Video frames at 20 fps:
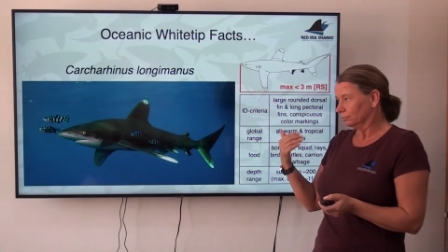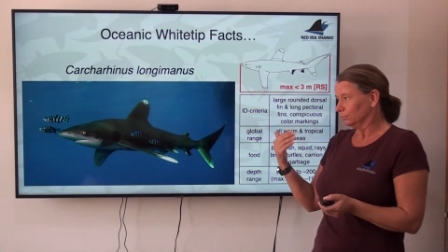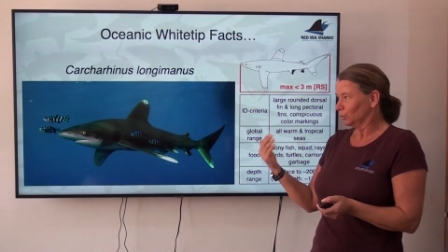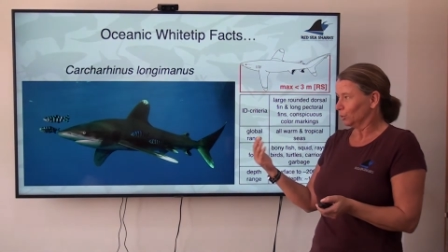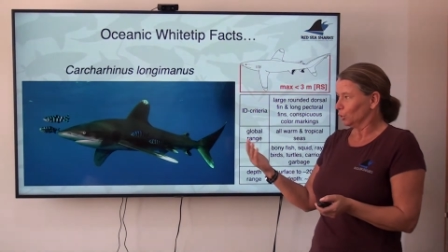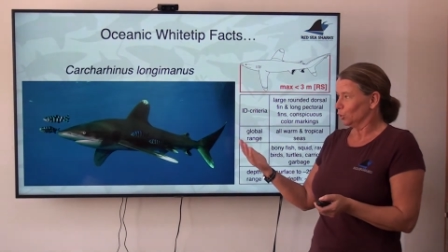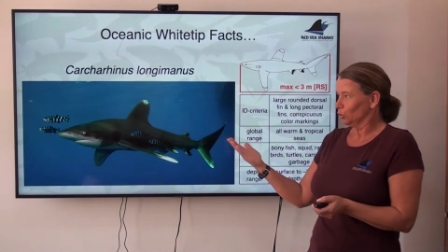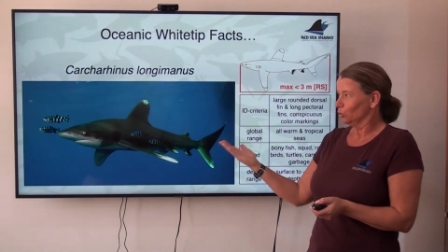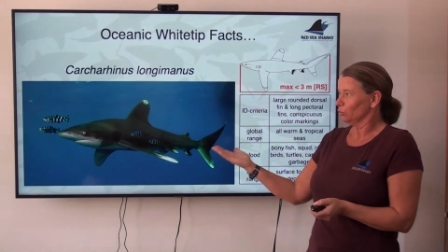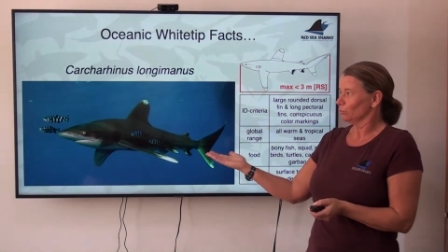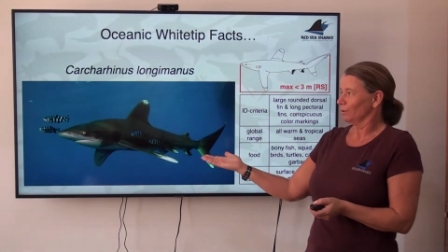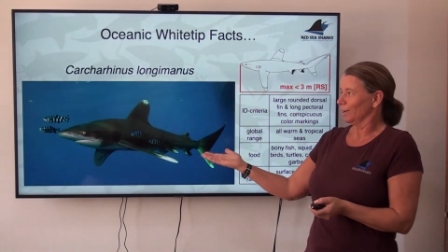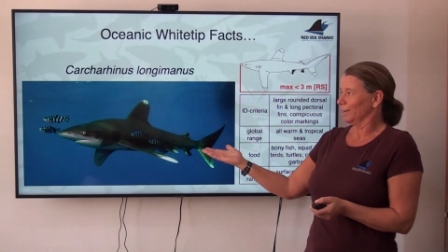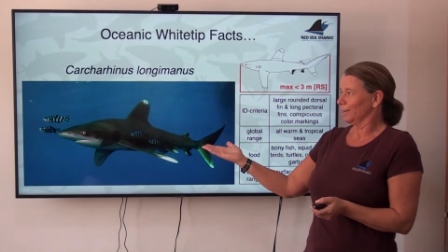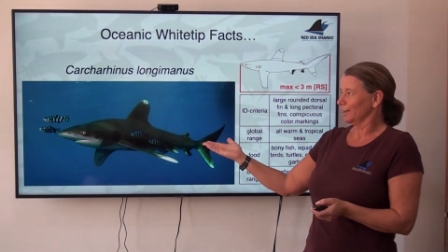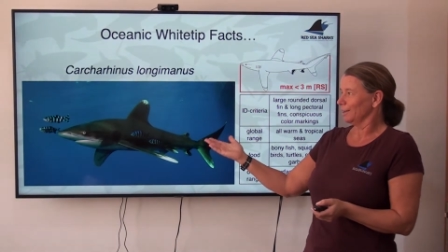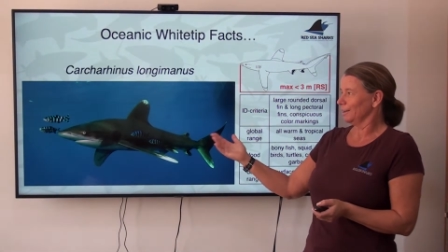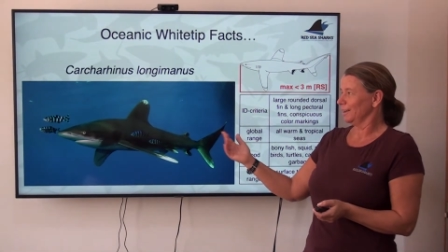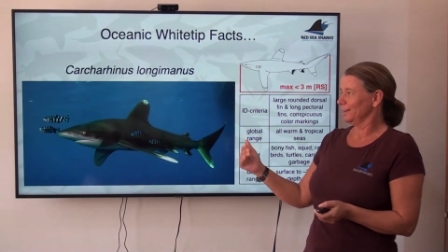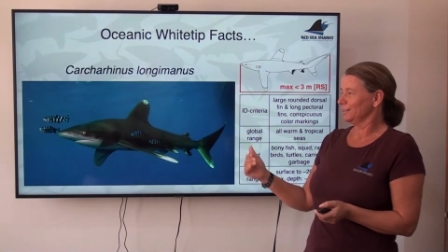We should
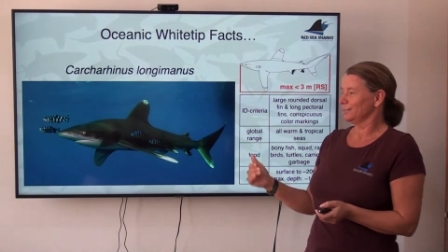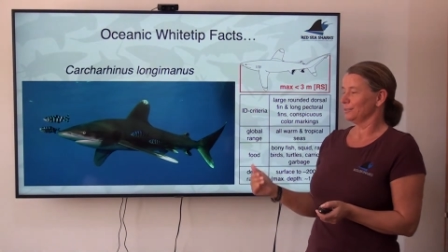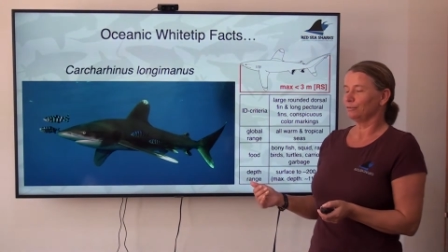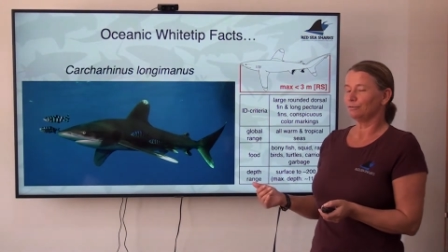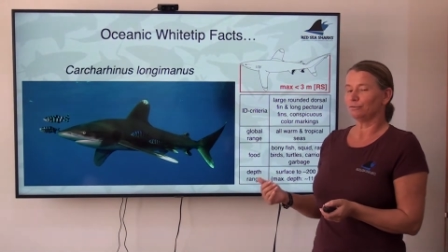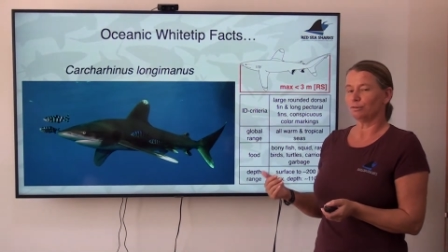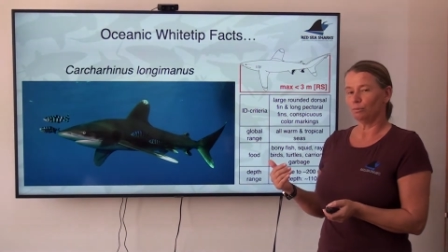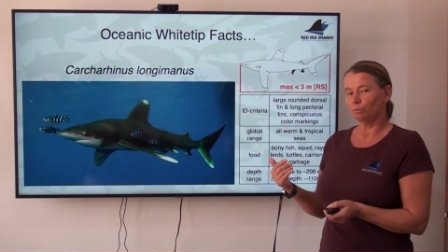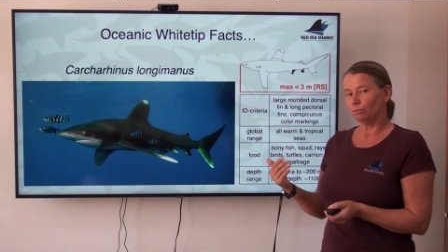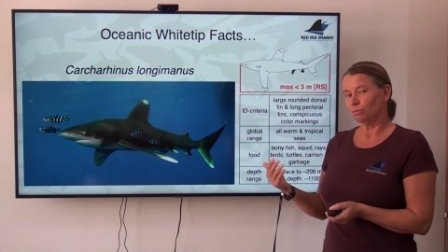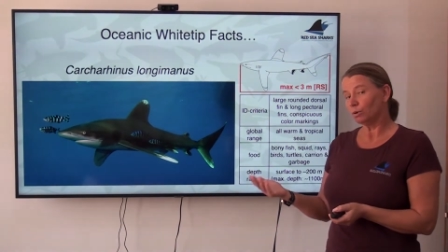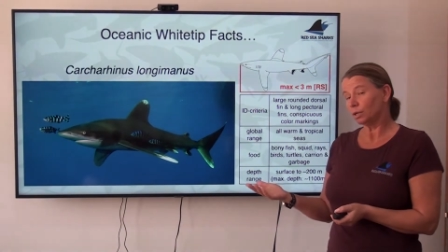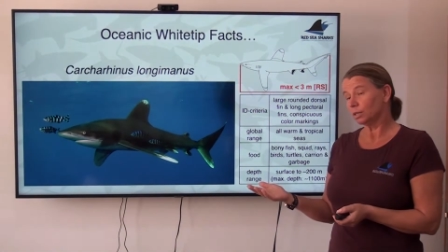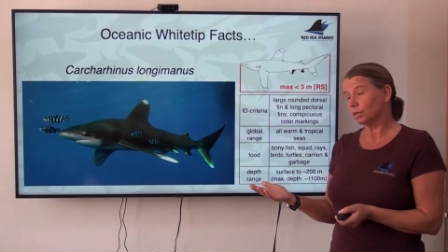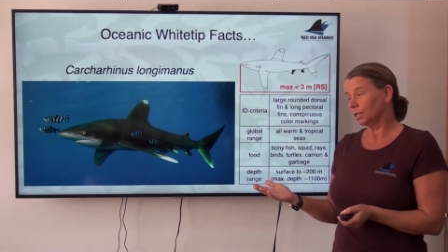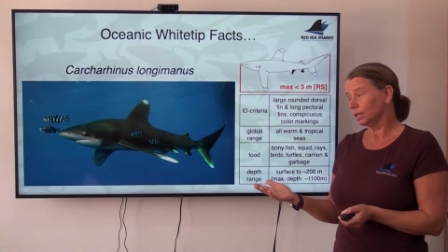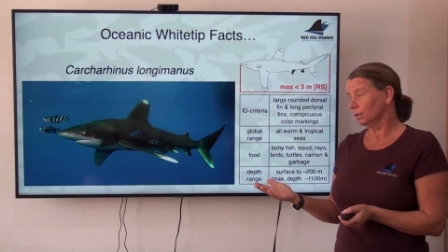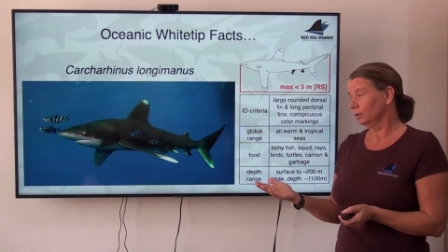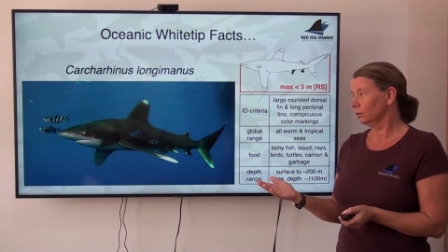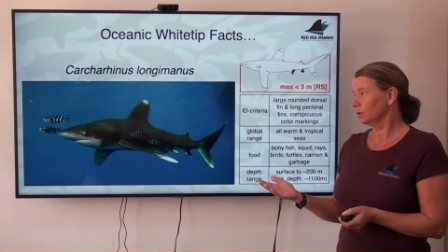recognize it from what
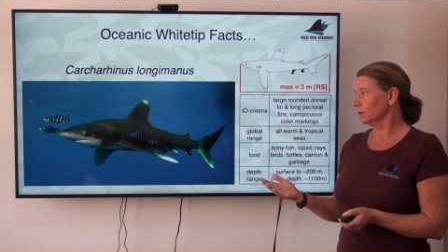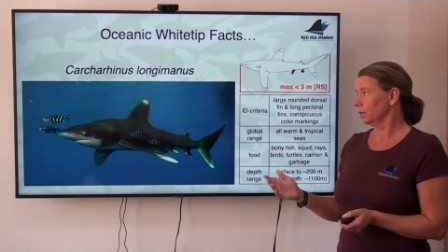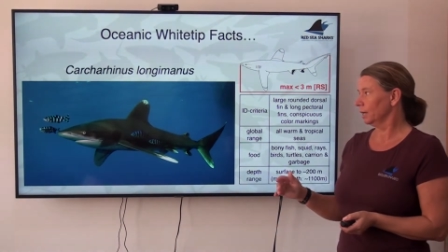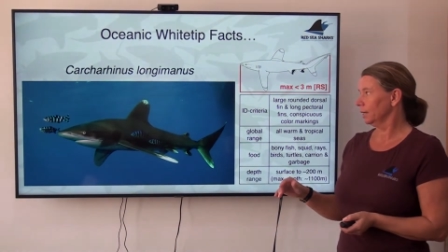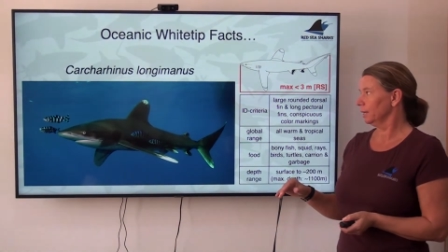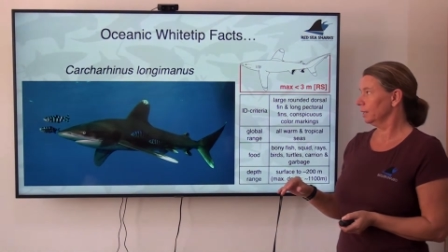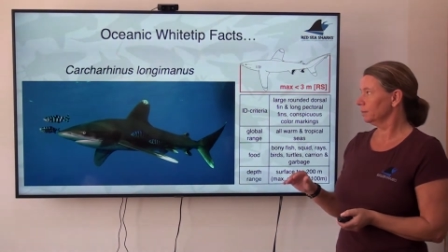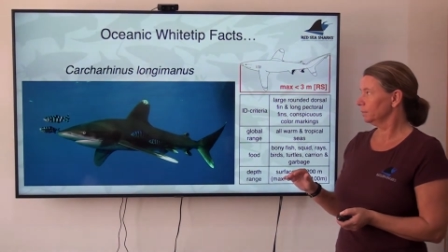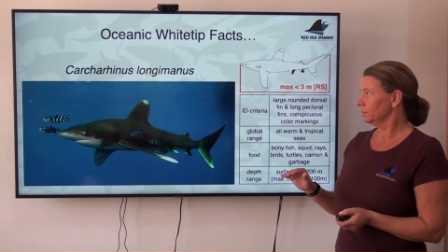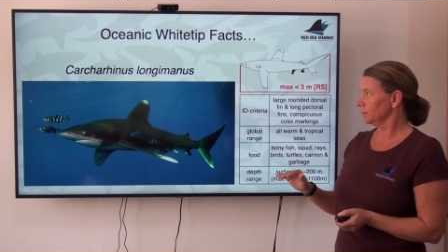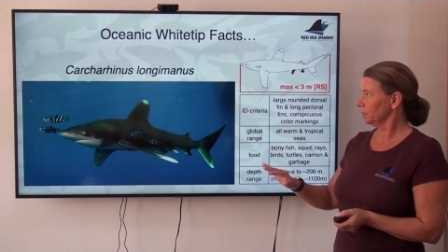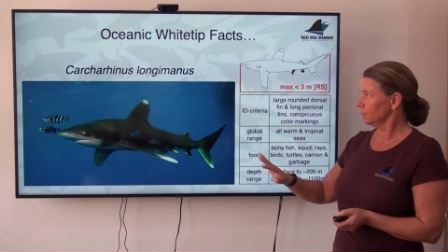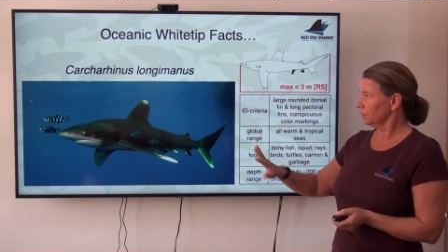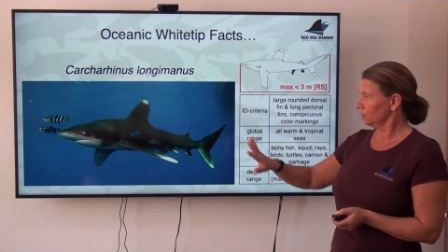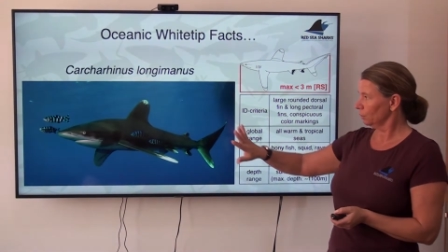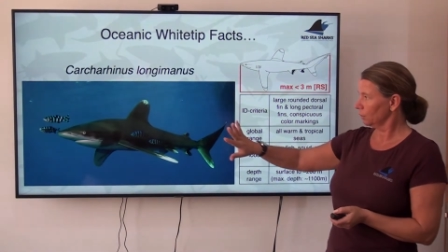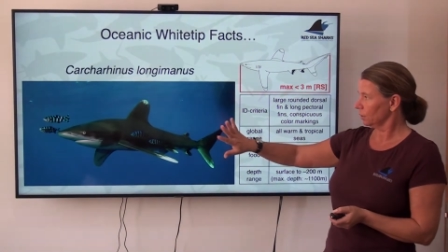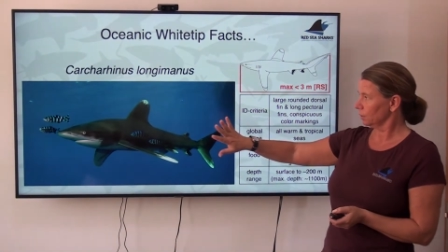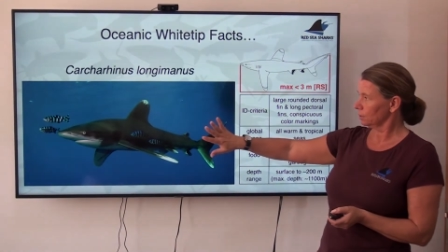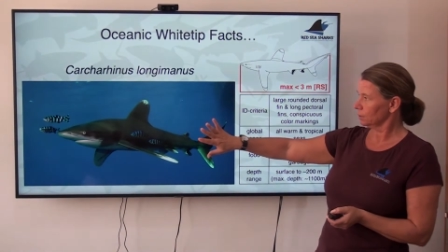they look like, but
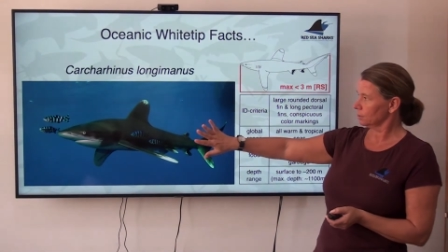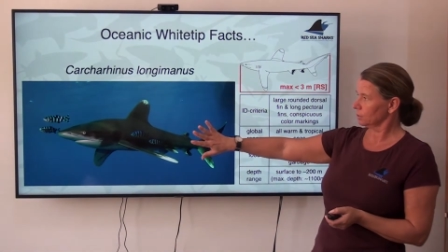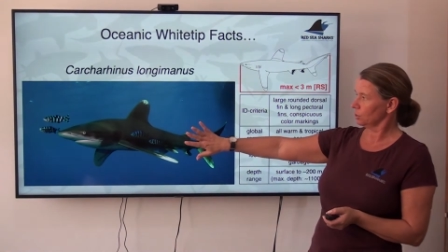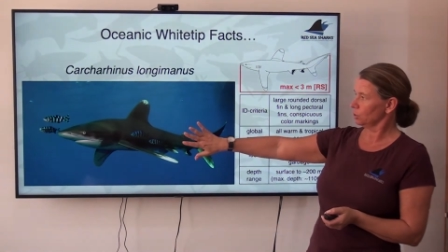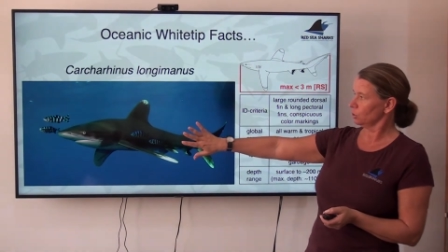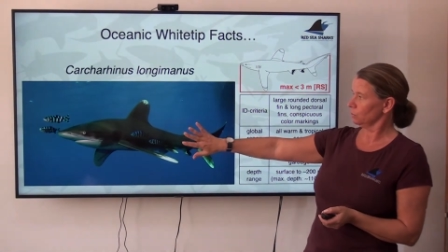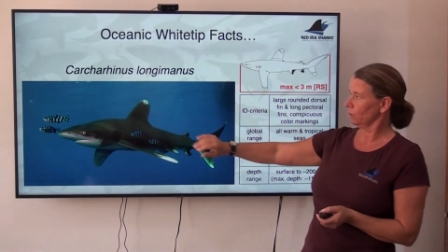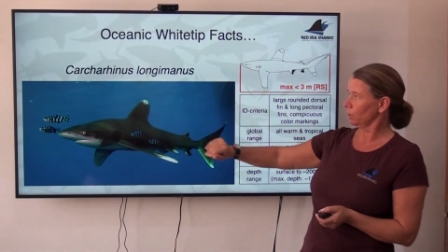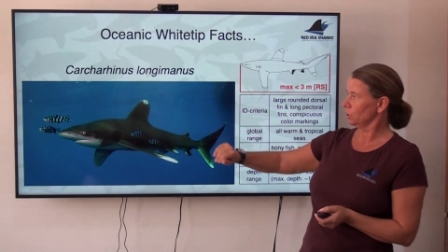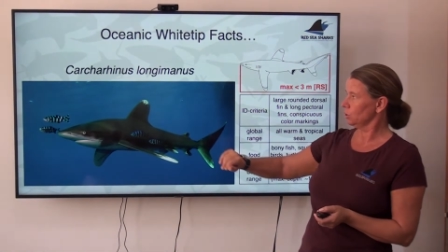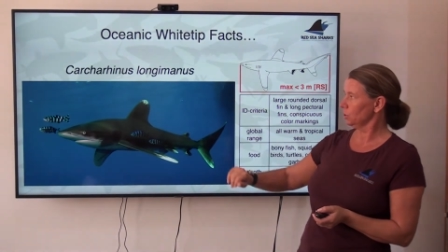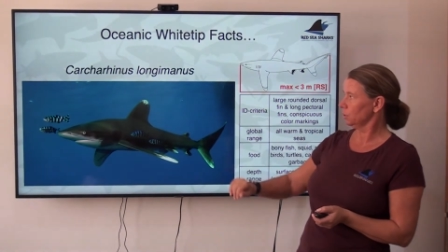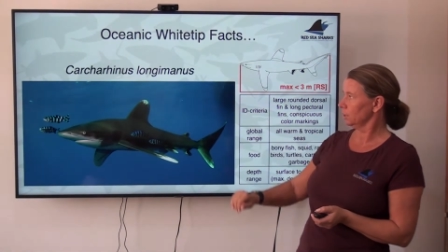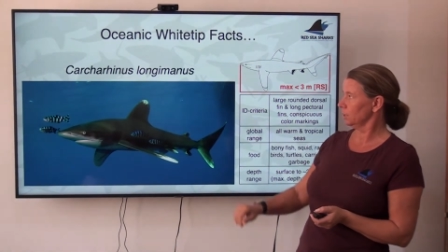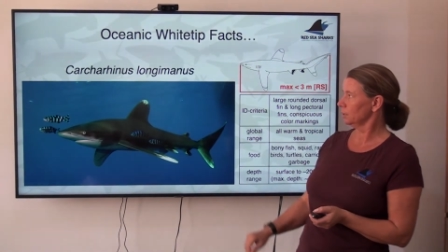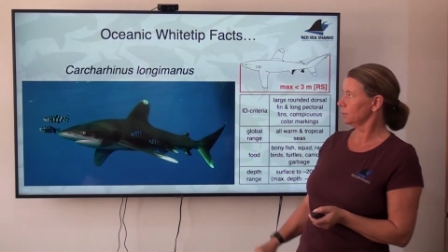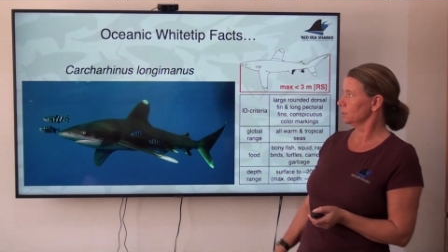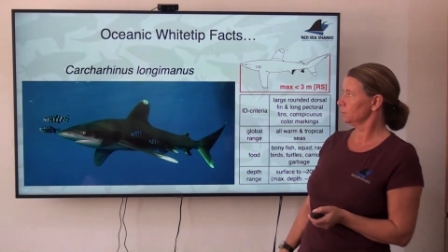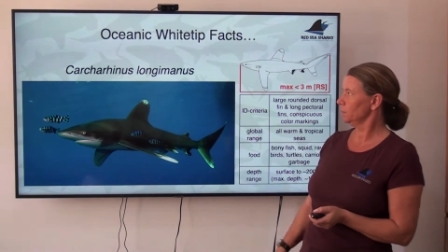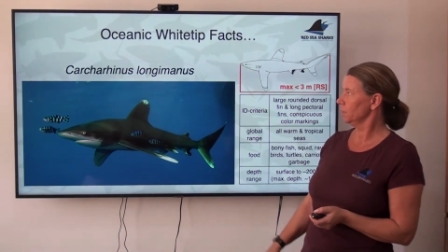then look at the situation
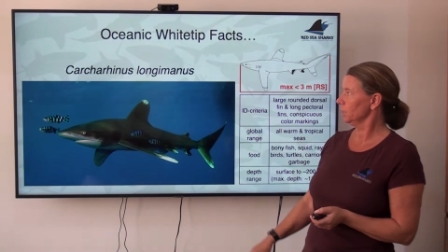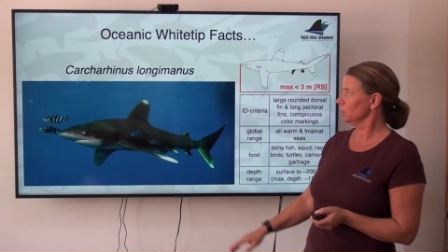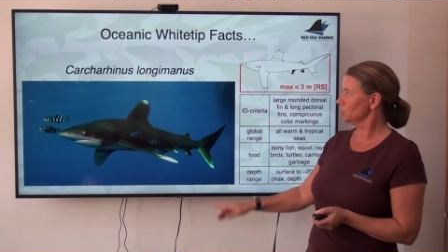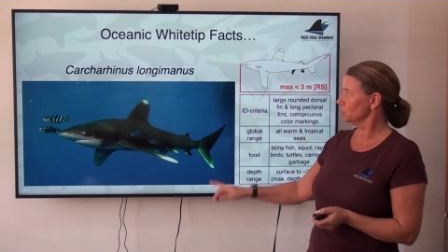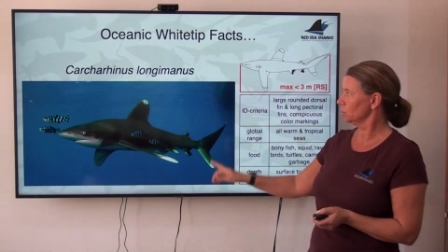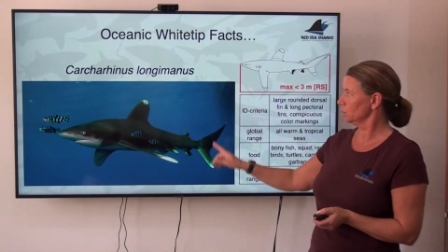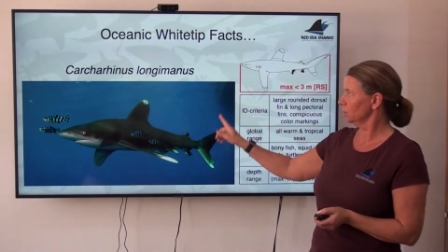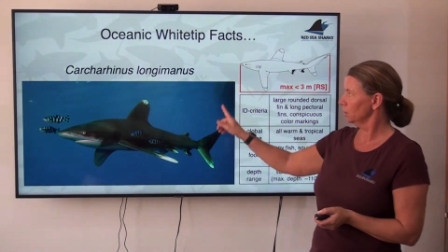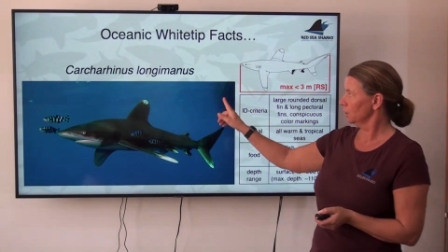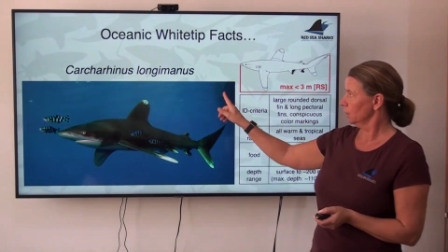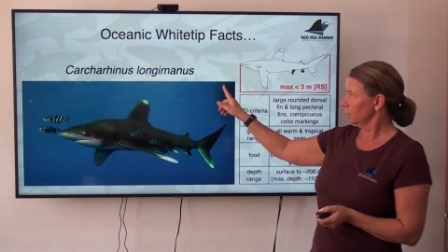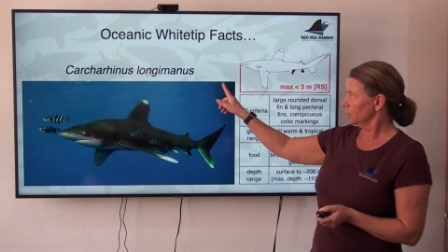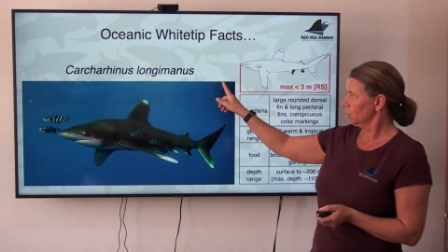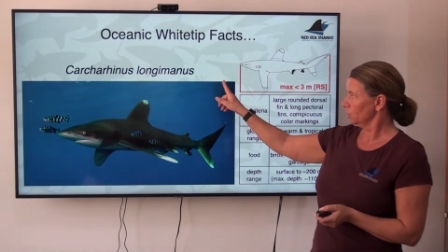here in this picture.